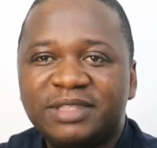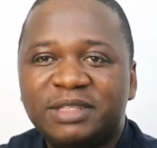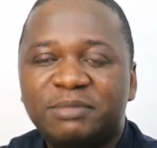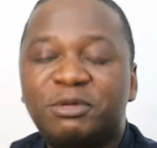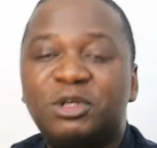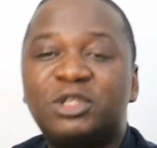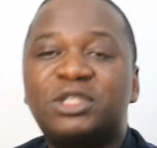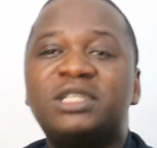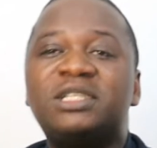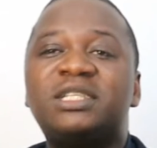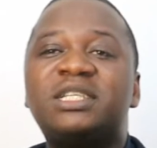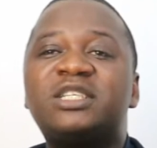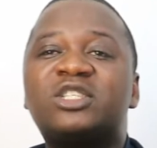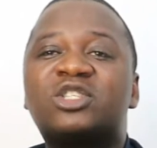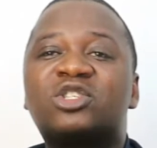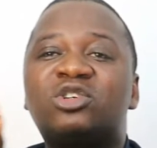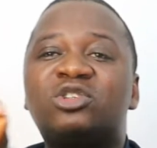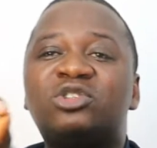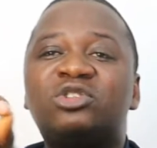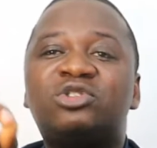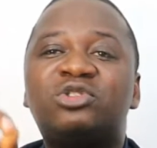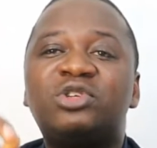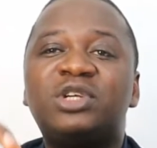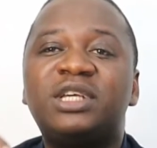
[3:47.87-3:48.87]
But in this
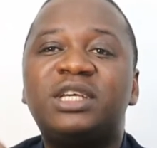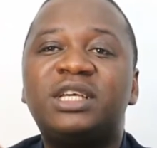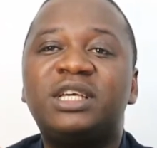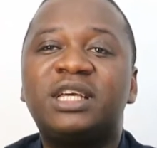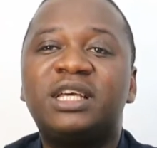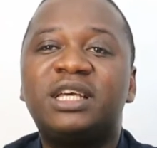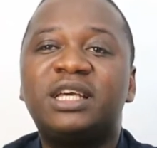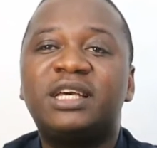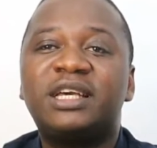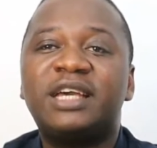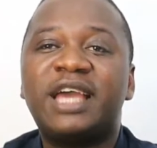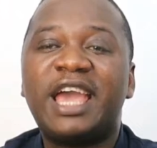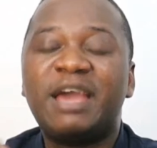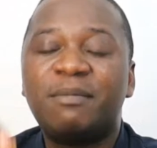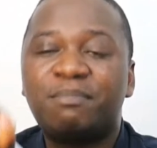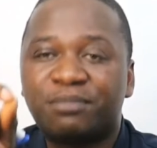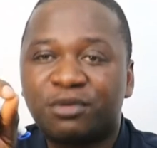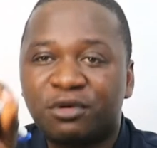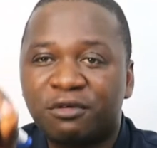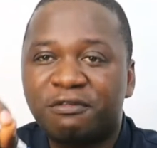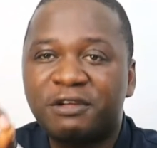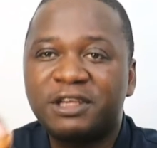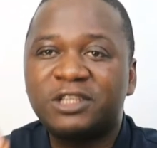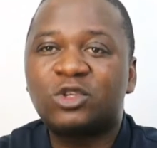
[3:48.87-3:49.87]
country, a
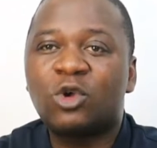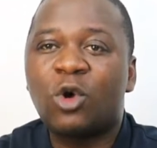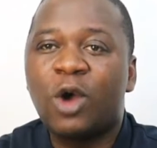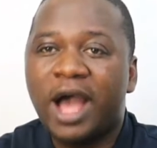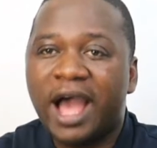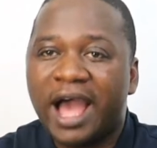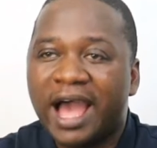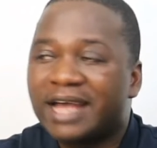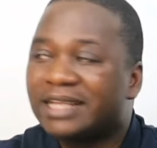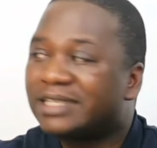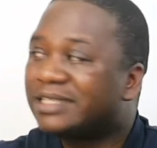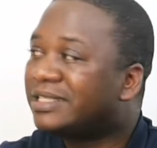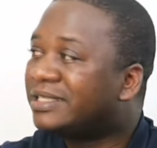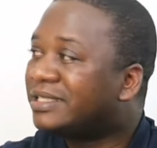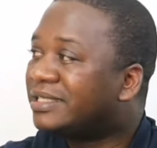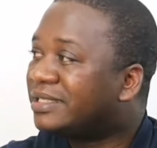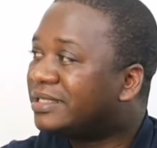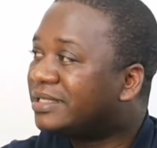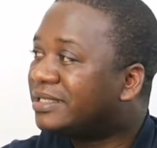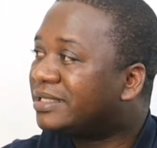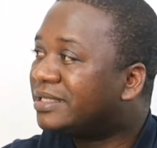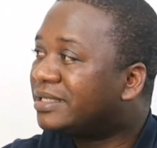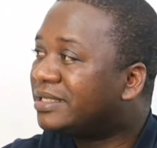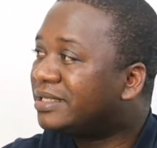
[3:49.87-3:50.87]
professor has
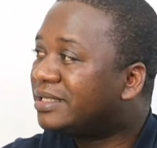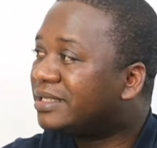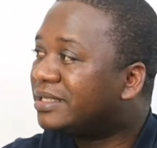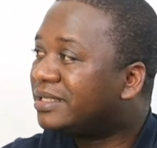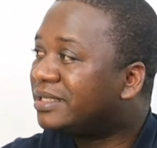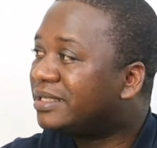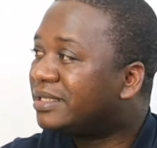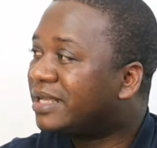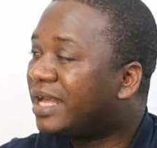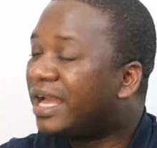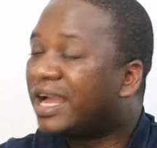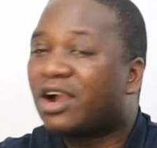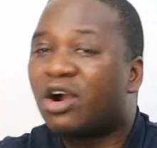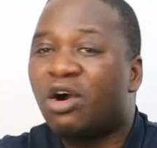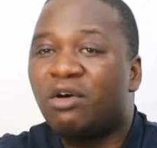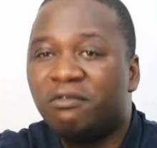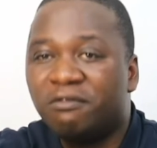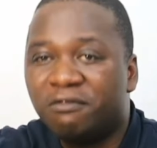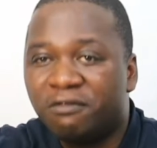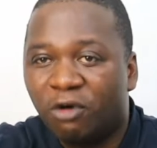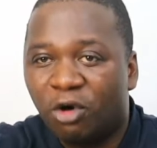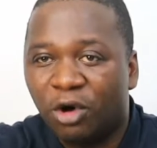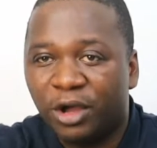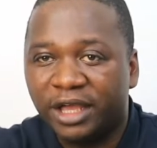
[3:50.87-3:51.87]
a
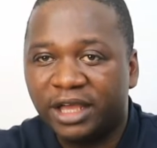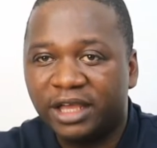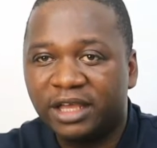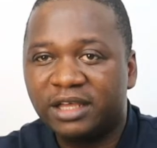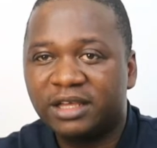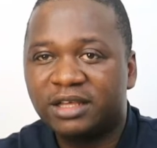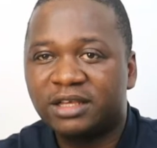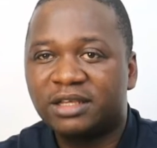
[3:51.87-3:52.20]
convoy.